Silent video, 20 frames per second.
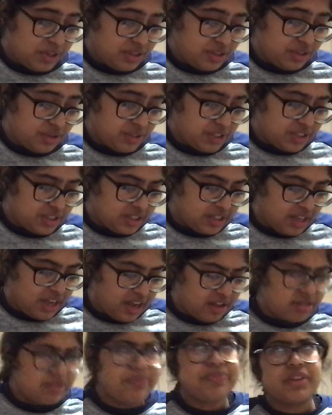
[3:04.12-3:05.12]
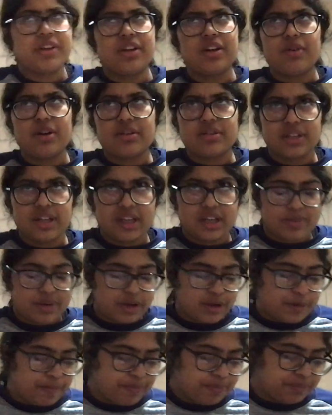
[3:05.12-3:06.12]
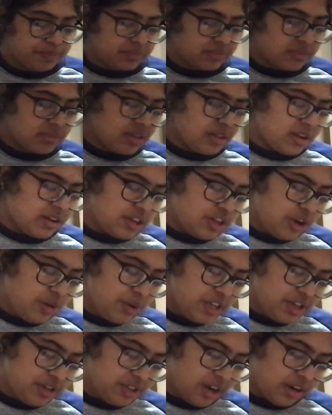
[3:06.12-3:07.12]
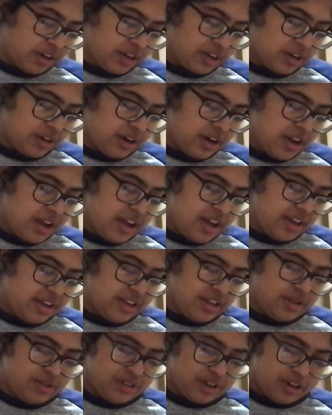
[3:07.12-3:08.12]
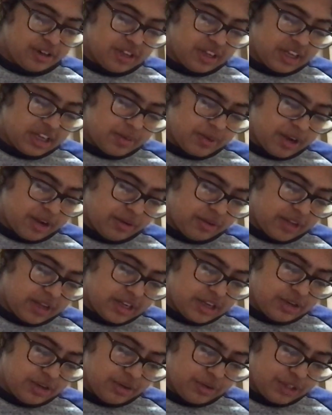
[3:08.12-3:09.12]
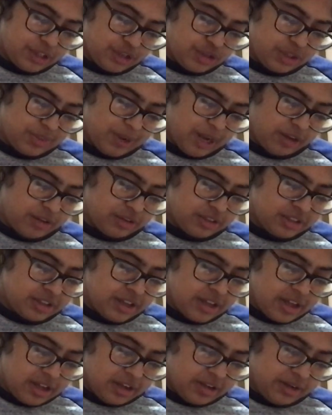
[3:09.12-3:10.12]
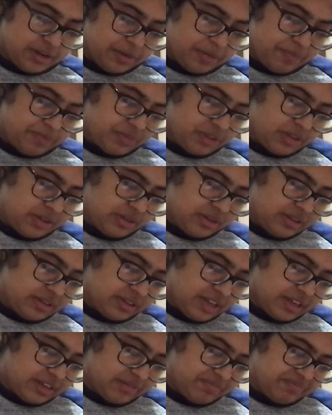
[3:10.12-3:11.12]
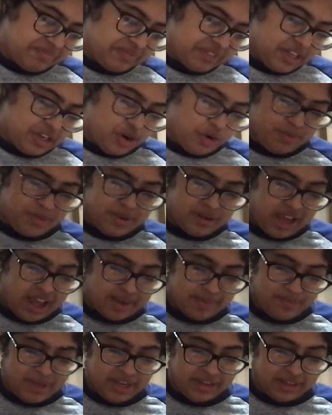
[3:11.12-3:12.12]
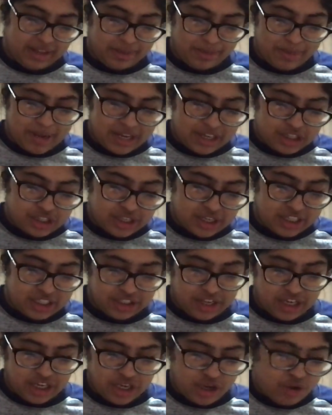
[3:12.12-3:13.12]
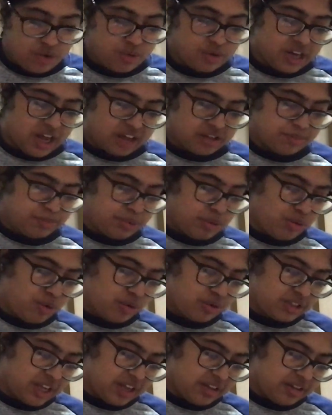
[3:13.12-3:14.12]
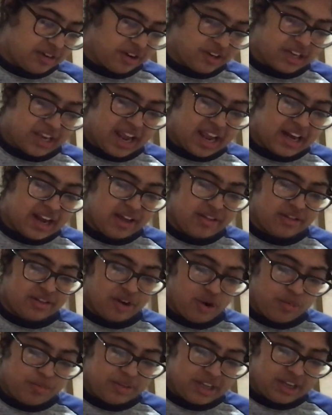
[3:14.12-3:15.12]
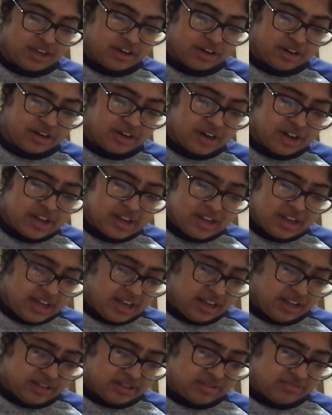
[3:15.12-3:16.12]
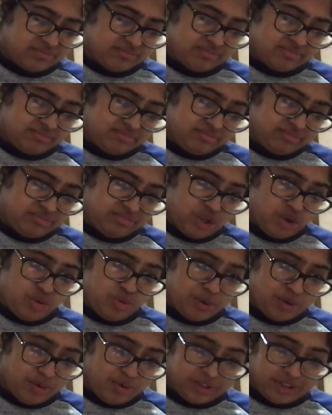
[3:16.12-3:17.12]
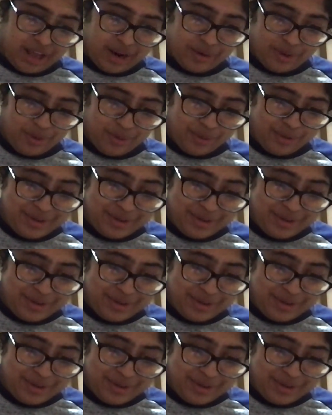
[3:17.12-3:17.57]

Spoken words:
too, just in case. You know what I was thinking about? You know when you're younger, you start thinking about, like, your dream house? Being like a mansion, it's like huge, it has pools, it has an arcade, it has a home theater, it has two pools, I don't know,